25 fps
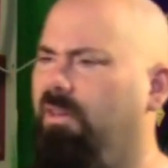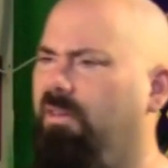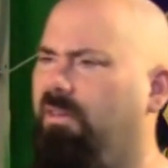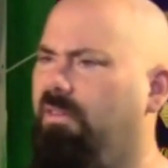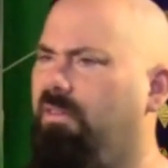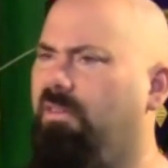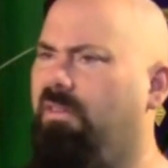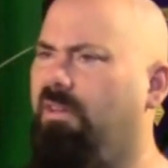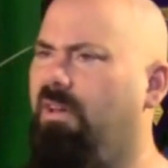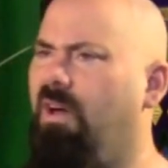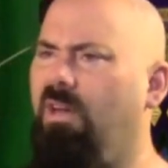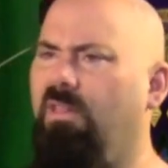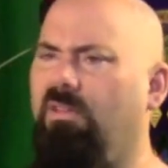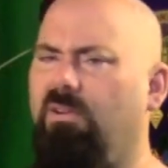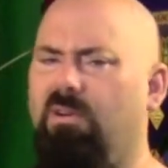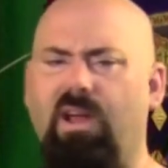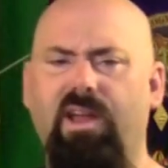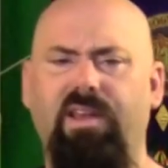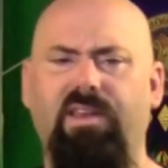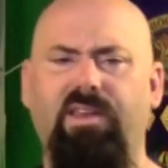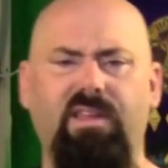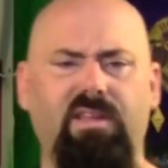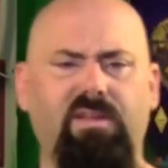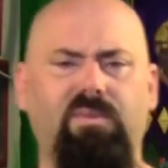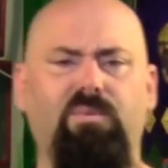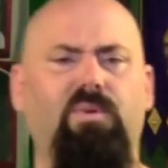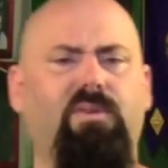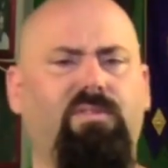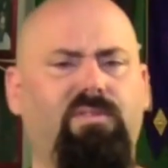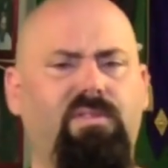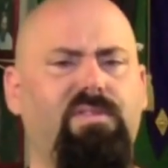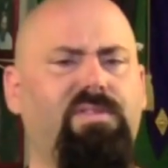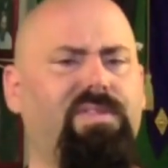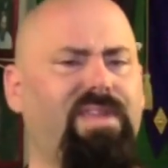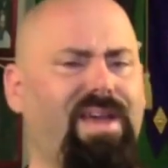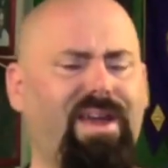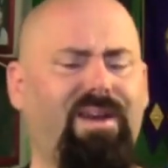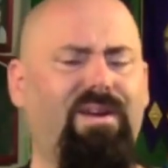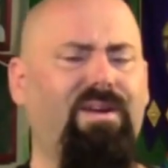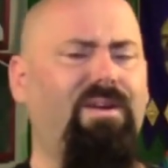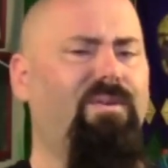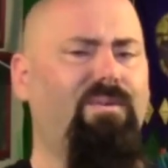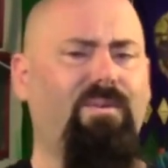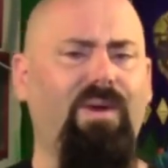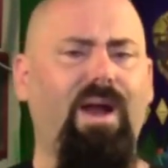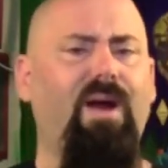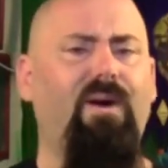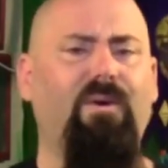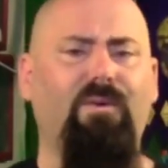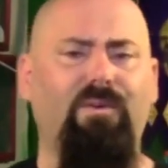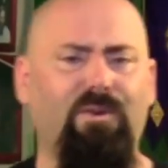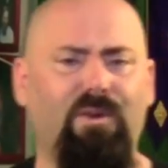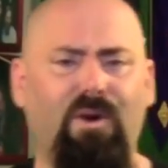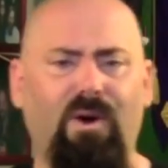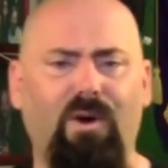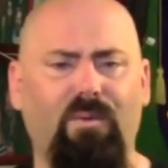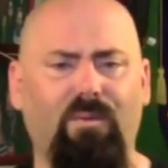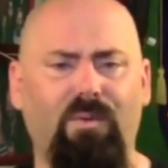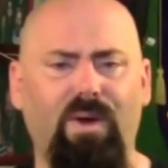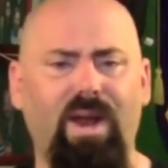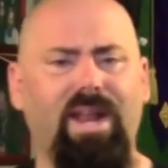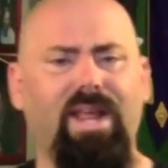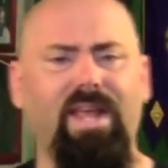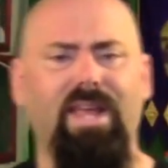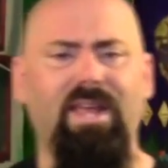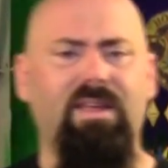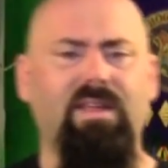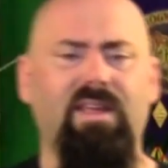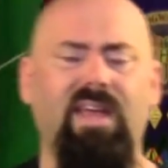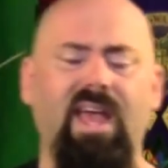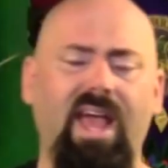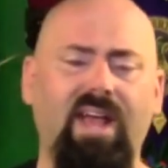the Caller ID, wasn't that around already?